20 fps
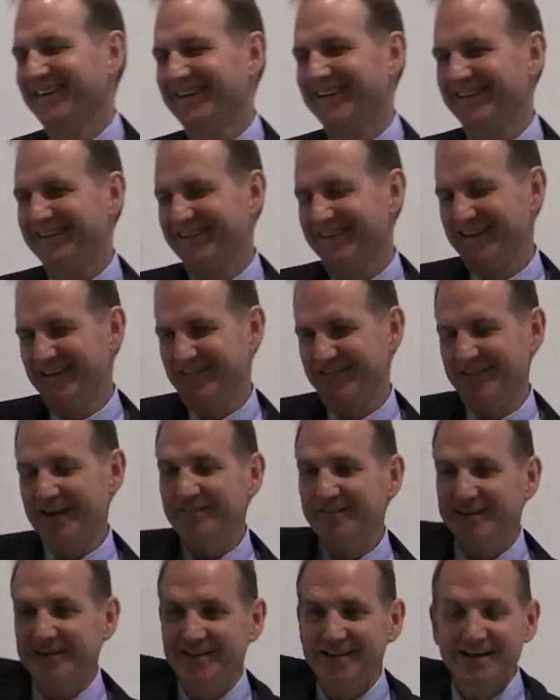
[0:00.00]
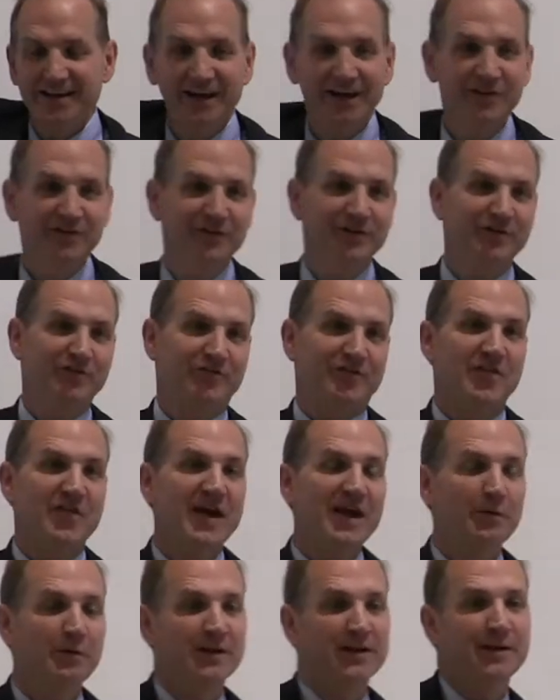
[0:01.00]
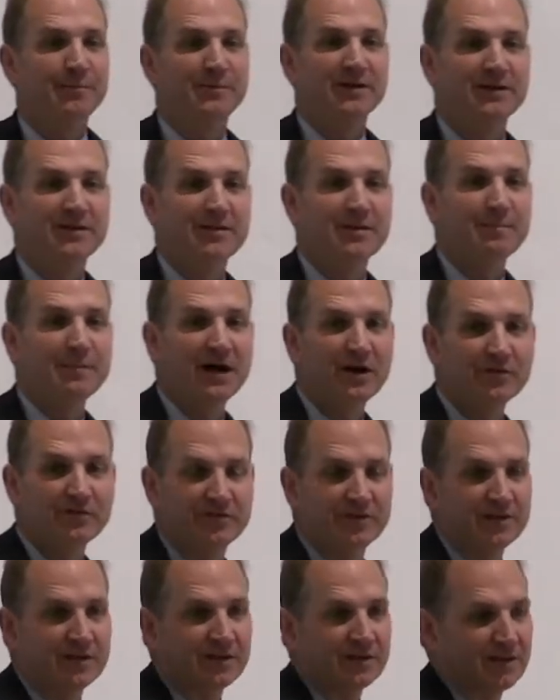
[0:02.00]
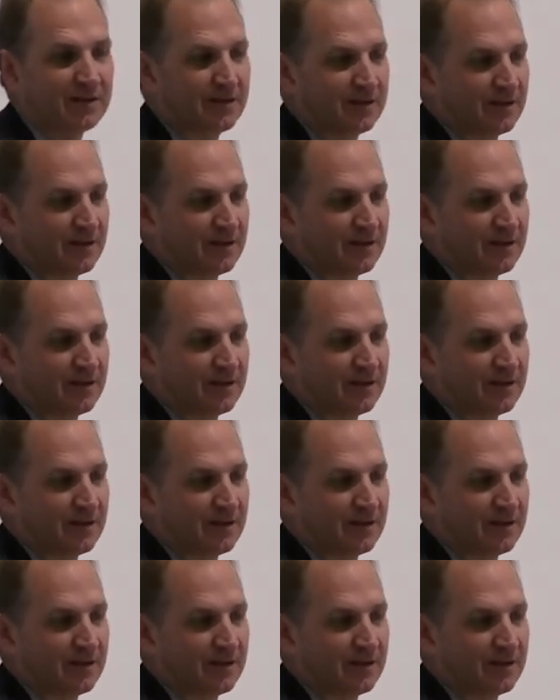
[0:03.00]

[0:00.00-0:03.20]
and uh, 70 of the elders, and they went up into the mountain.